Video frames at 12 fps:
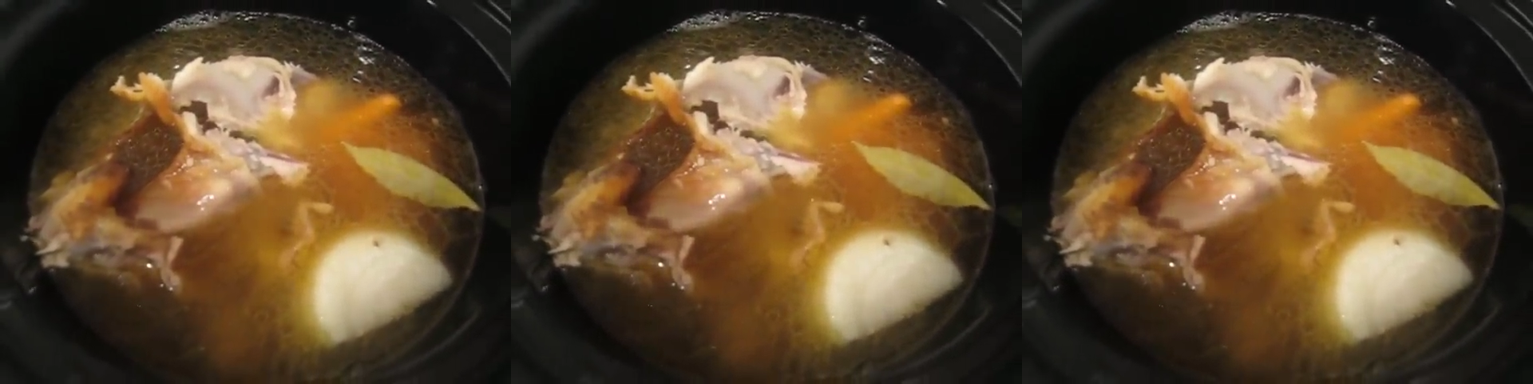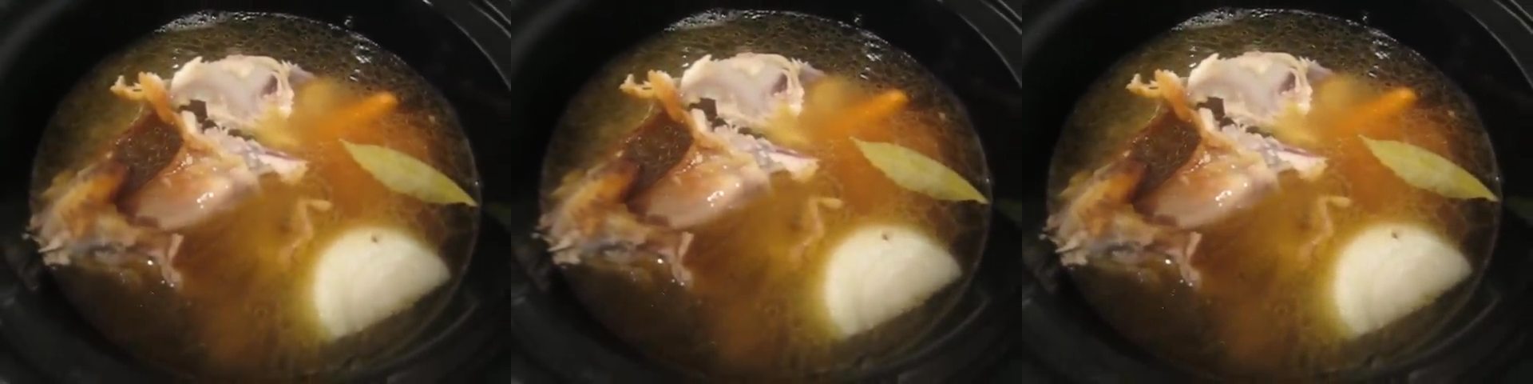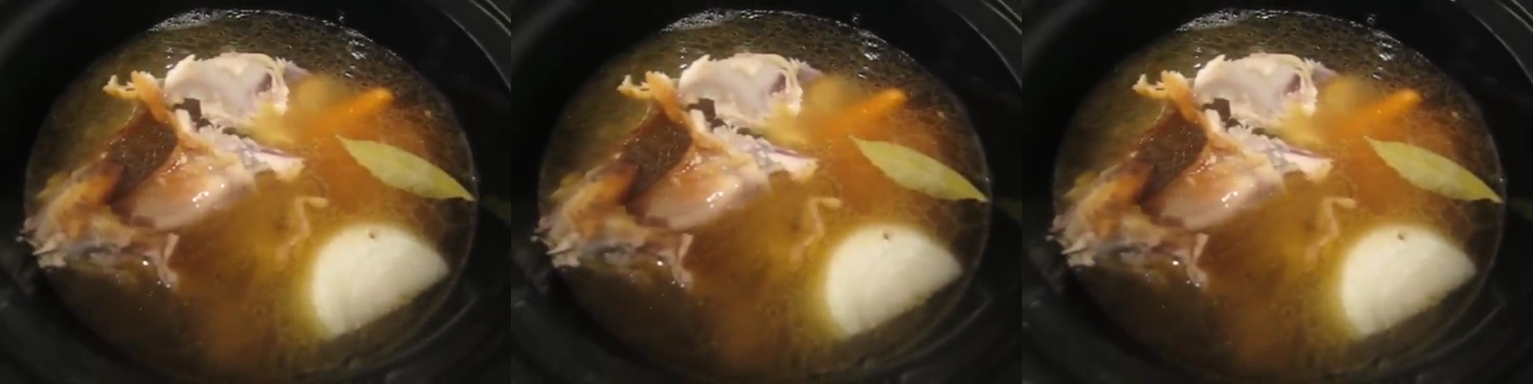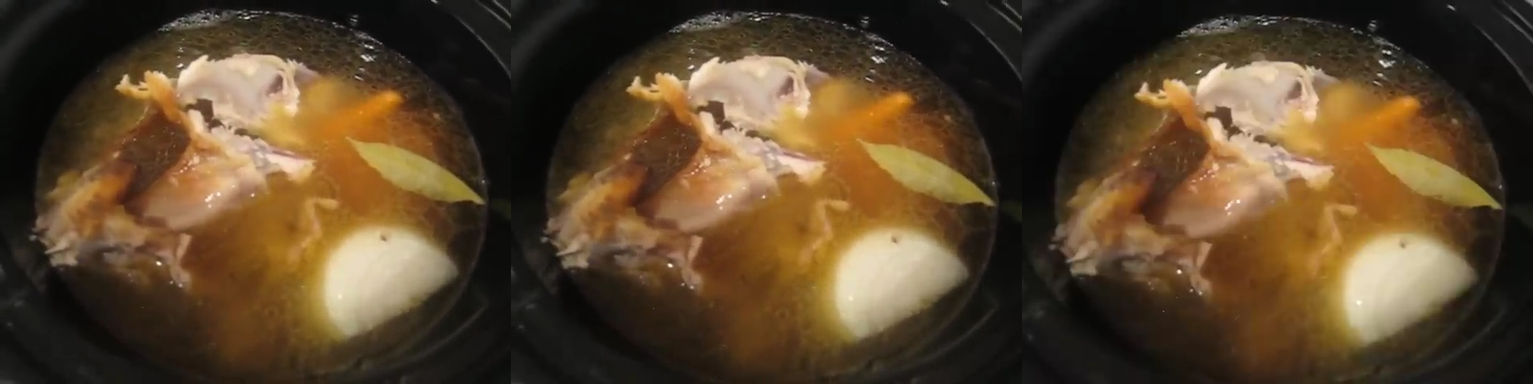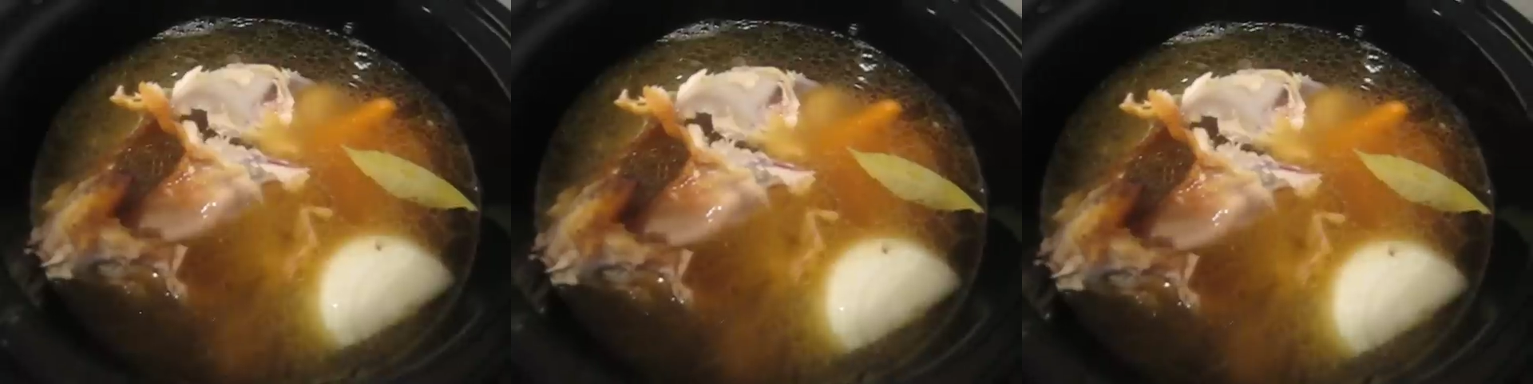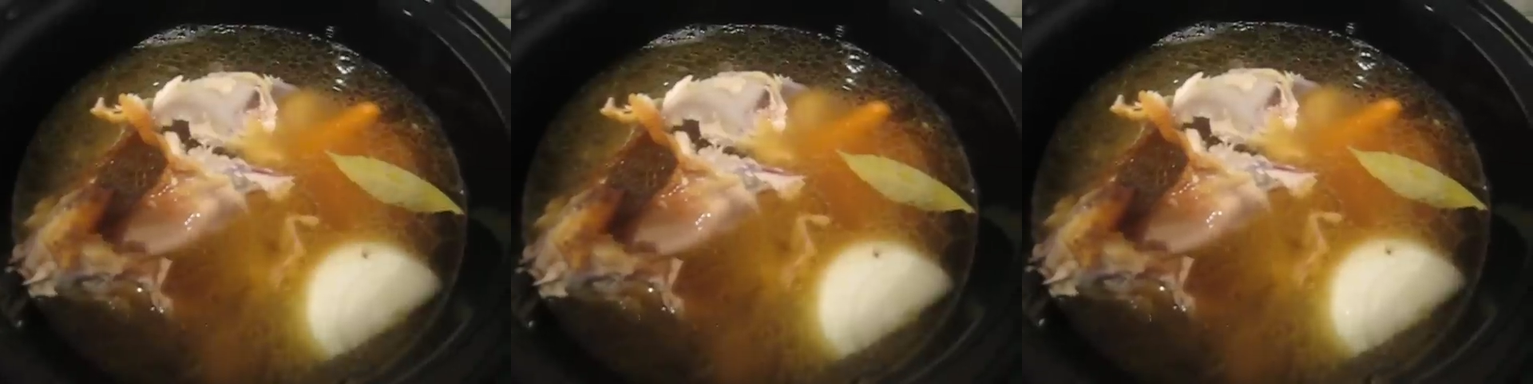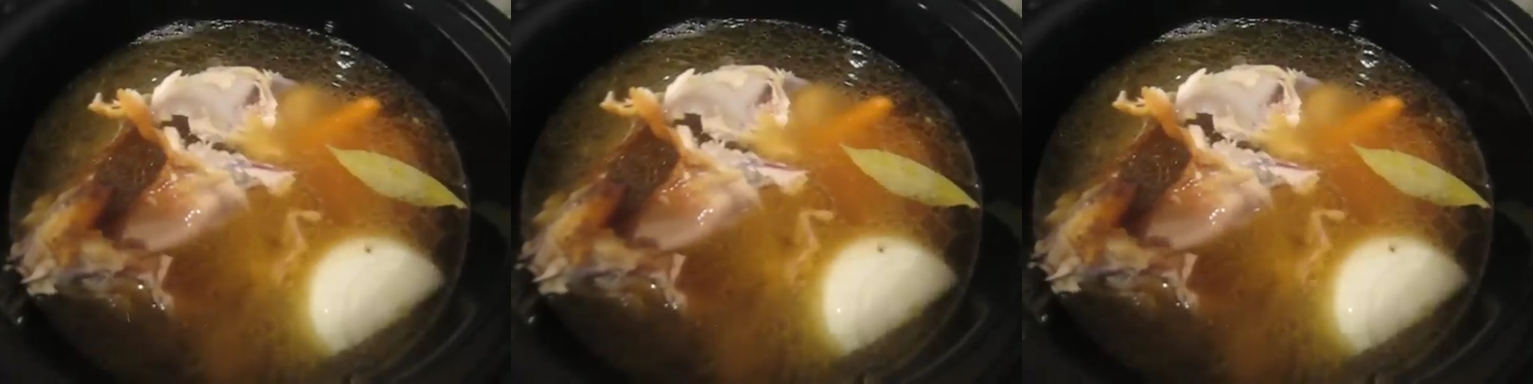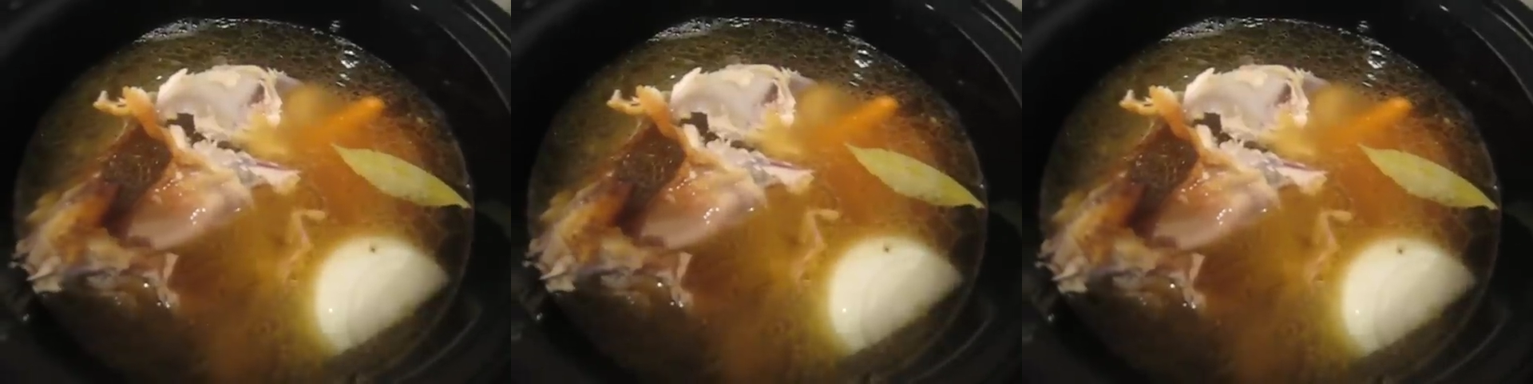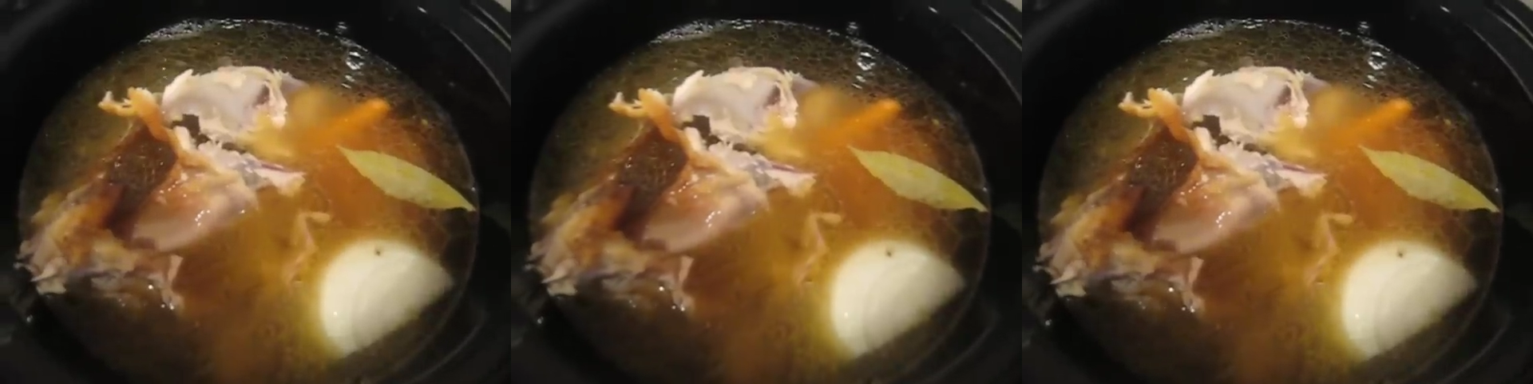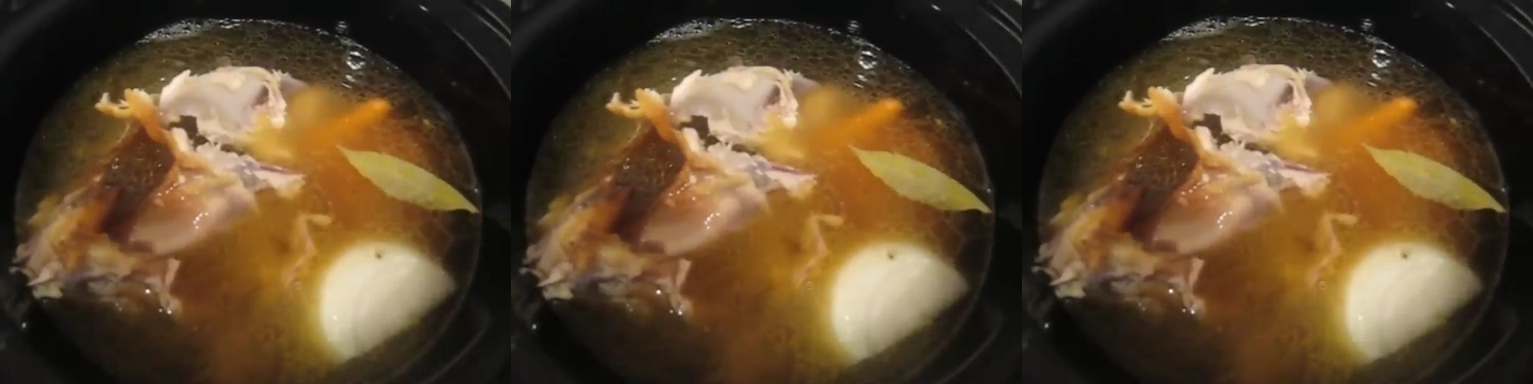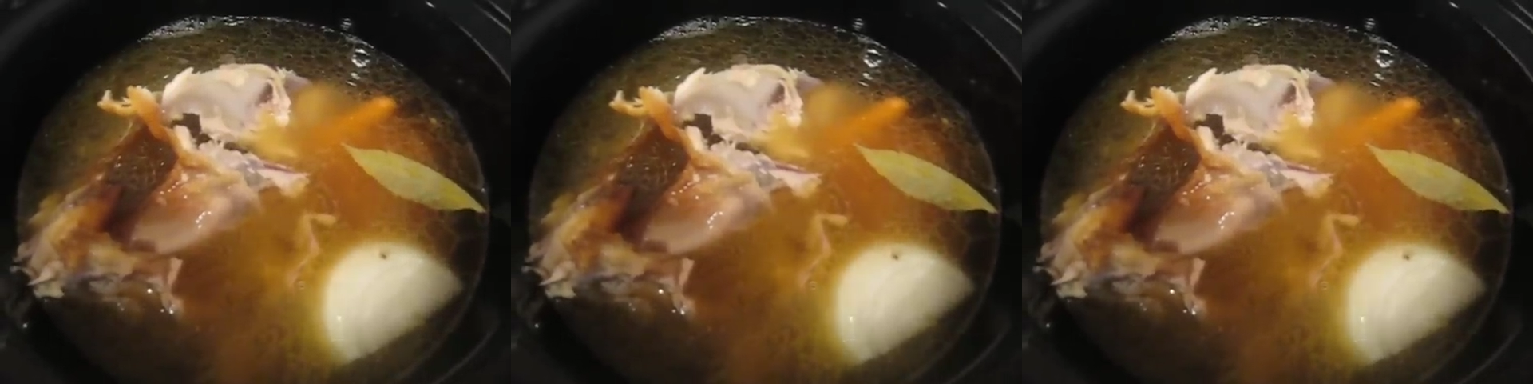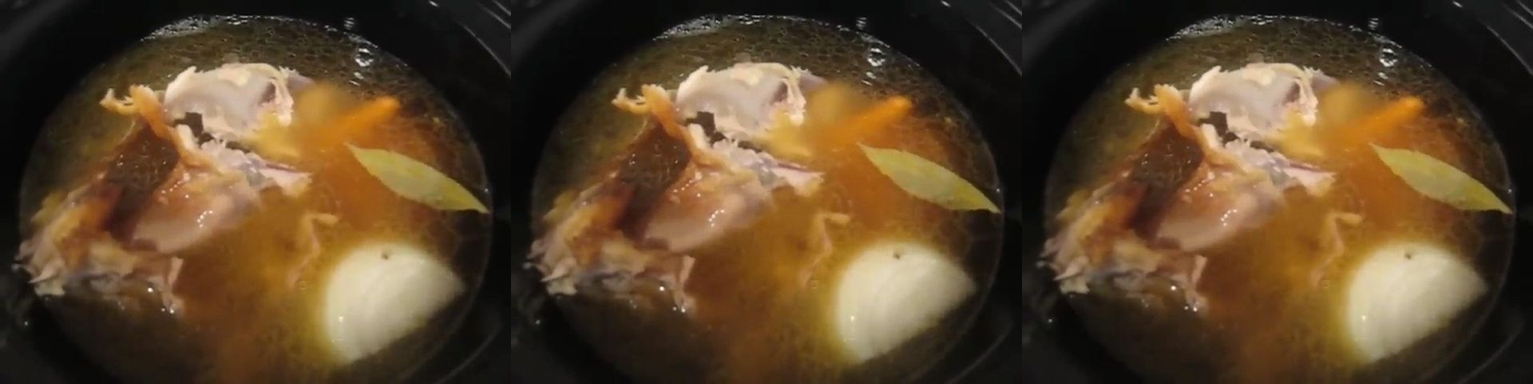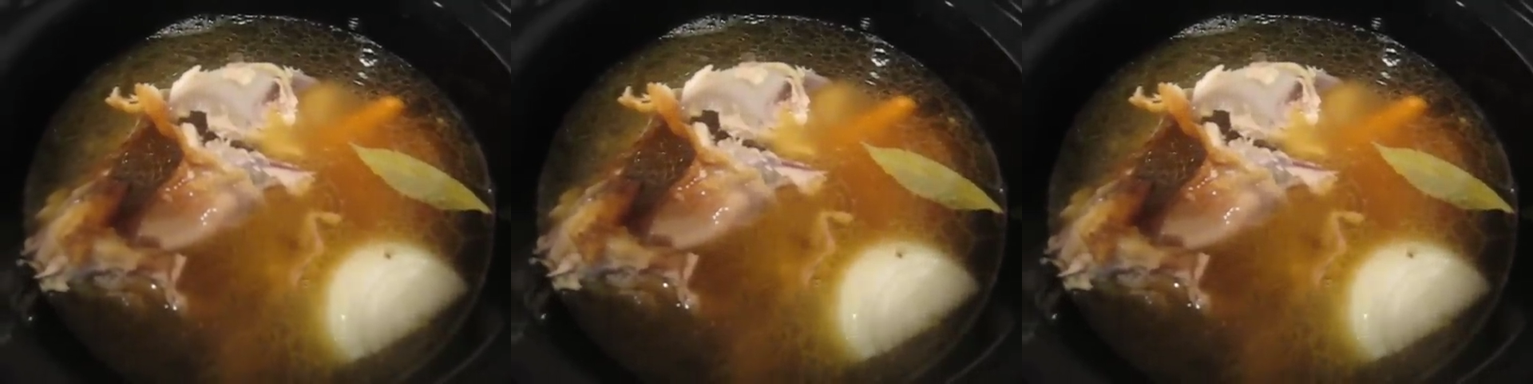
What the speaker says: No face is visible, so there are no lips to read.